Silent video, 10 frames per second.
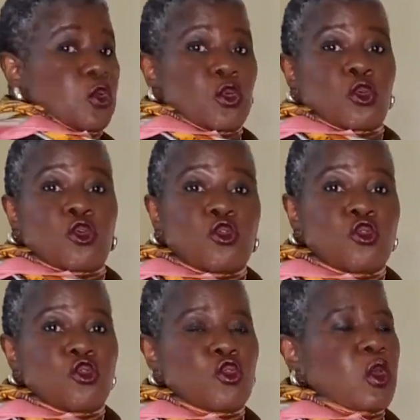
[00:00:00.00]
U,
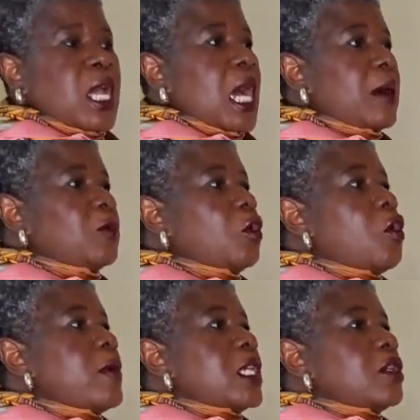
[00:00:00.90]
I'm
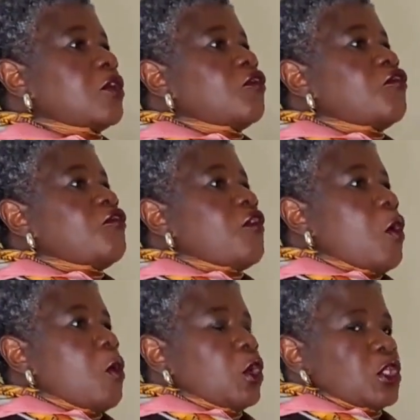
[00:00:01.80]
going
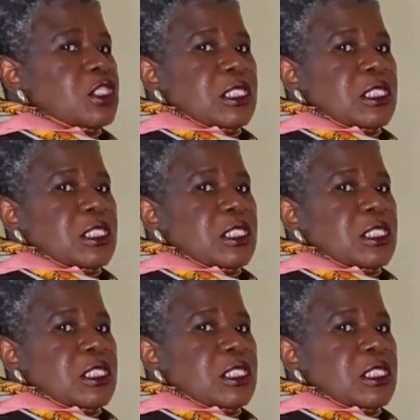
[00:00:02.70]
forward,